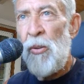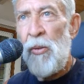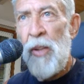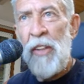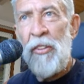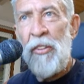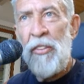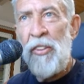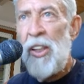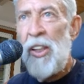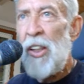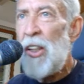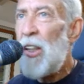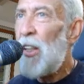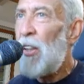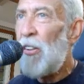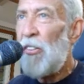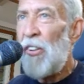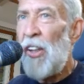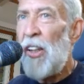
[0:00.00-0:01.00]
why
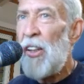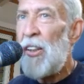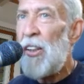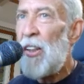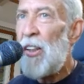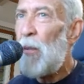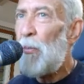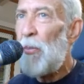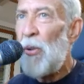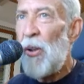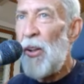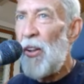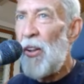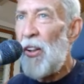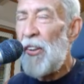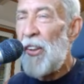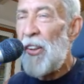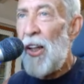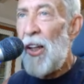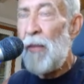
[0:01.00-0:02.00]
CNN is on the airport
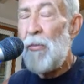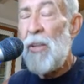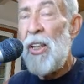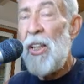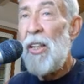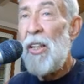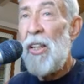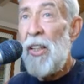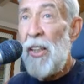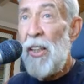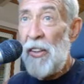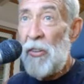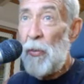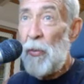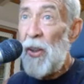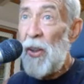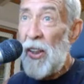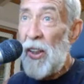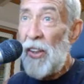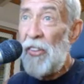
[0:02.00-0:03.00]
all the time,
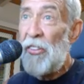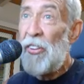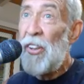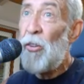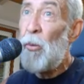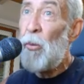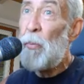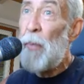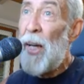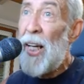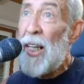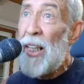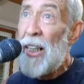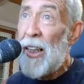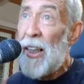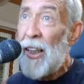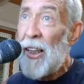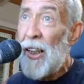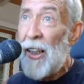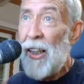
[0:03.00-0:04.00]
it's because they were
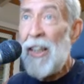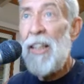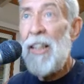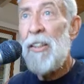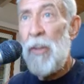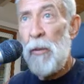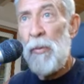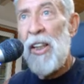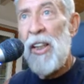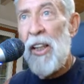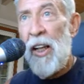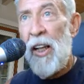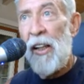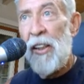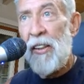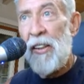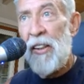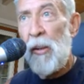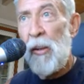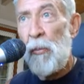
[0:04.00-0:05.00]
paying to be
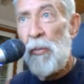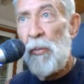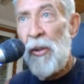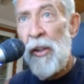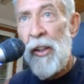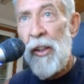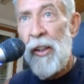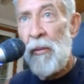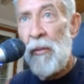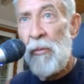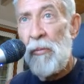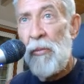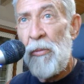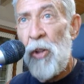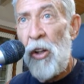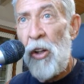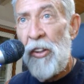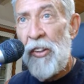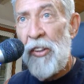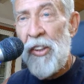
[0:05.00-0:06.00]
on the airport
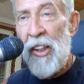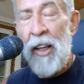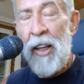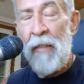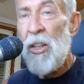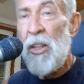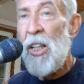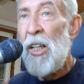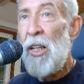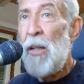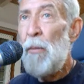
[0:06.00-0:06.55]
all the time.